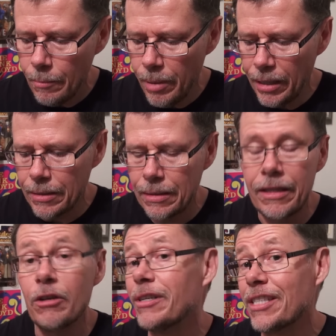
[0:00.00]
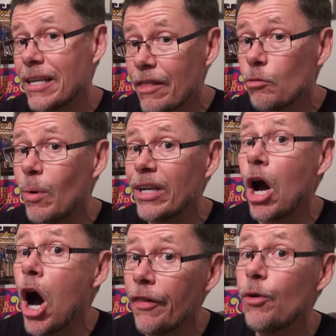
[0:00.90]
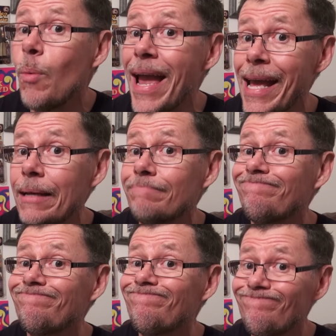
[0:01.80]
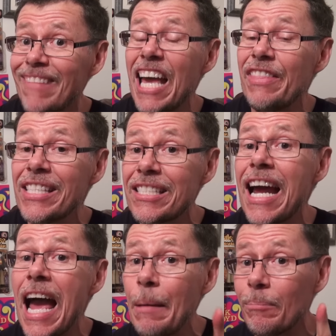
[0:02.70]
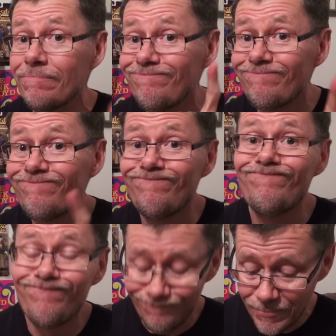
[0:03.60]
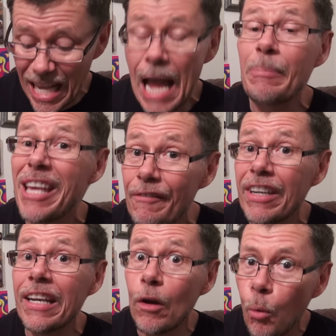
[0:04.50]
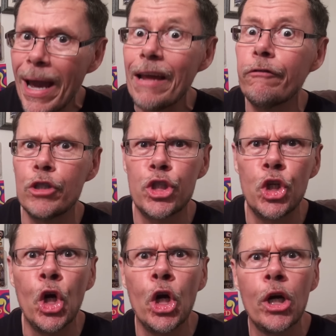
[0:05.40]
But there is another one on the way, and this time I'm giving it away for sure.